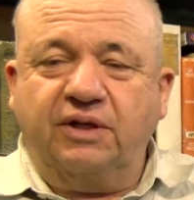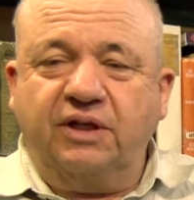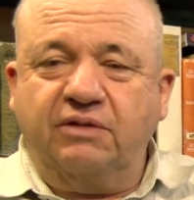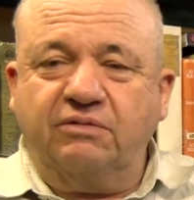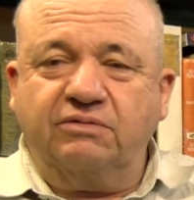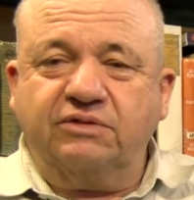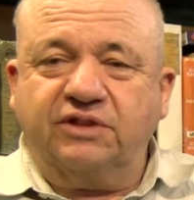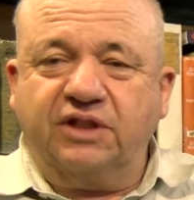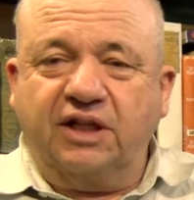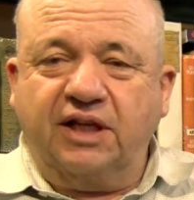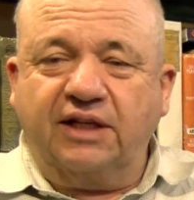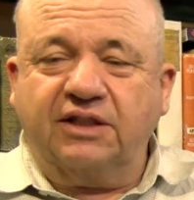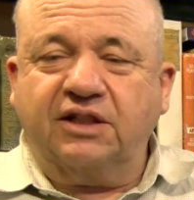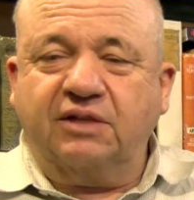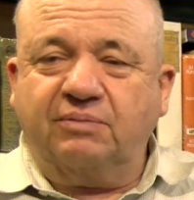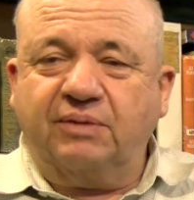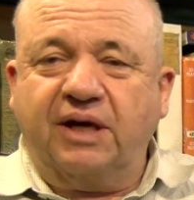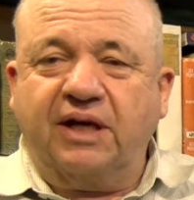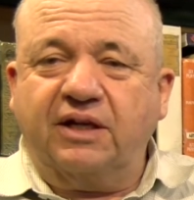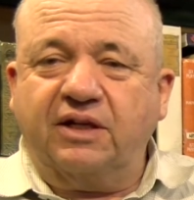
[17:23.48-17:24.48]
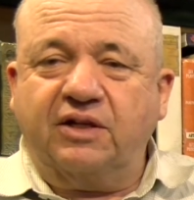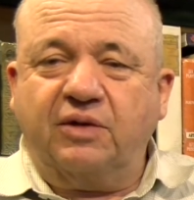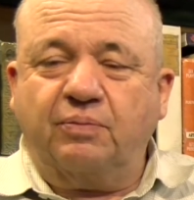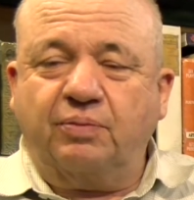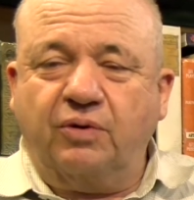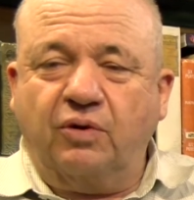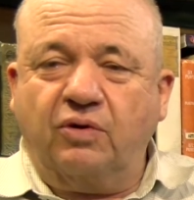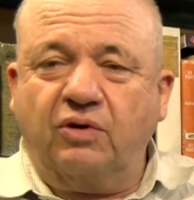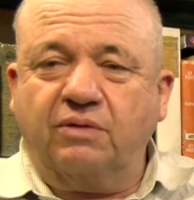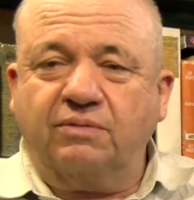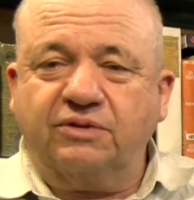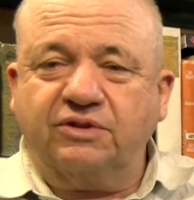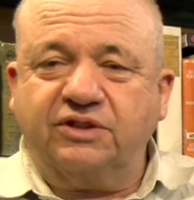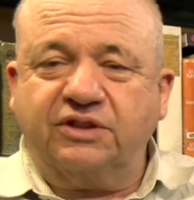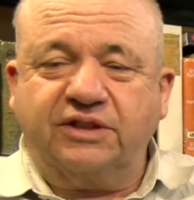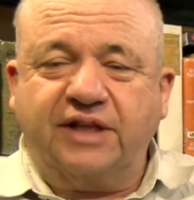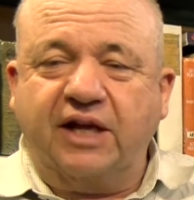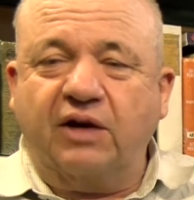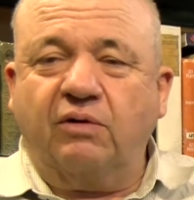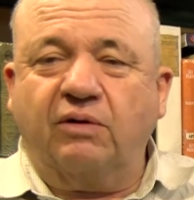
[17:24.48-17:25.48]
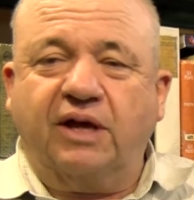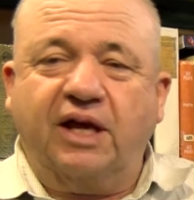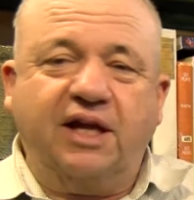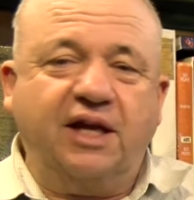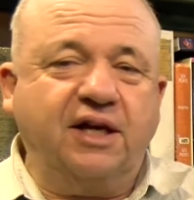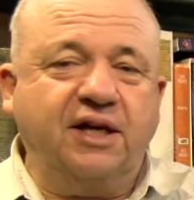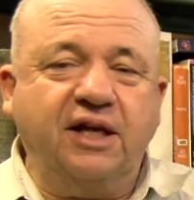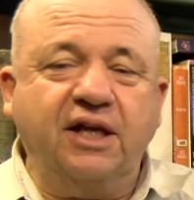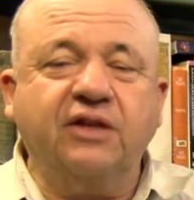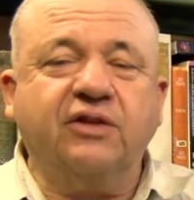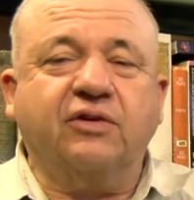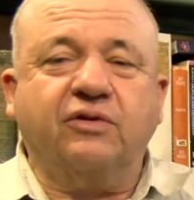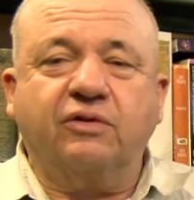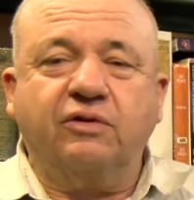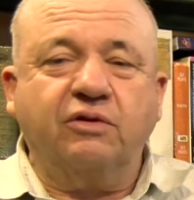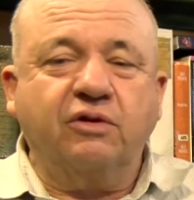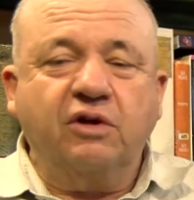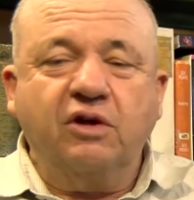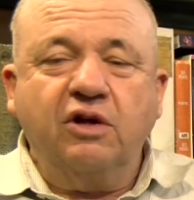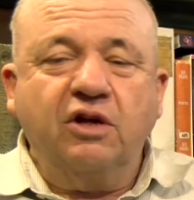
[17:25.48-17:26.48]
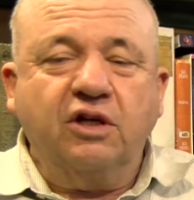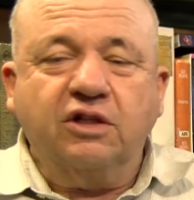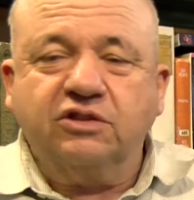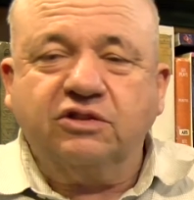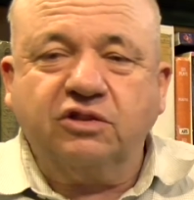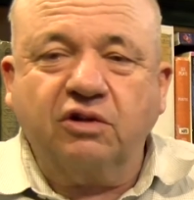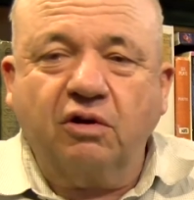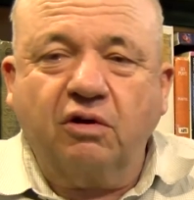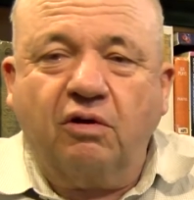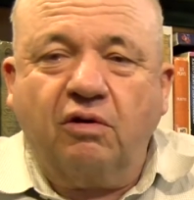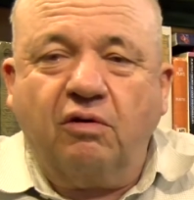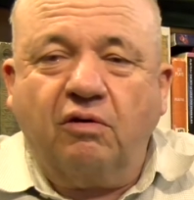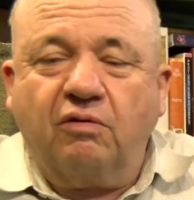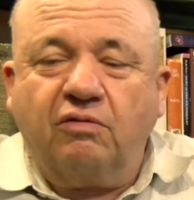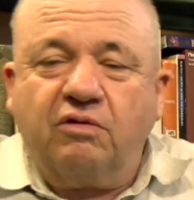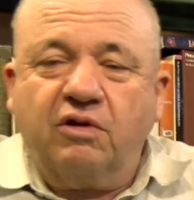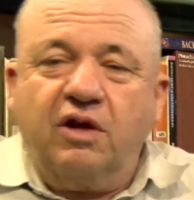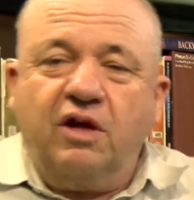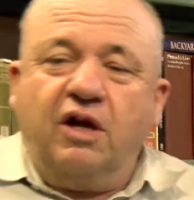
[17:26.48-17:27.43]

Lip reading: was elected by the deplorables, and they don't get it either. So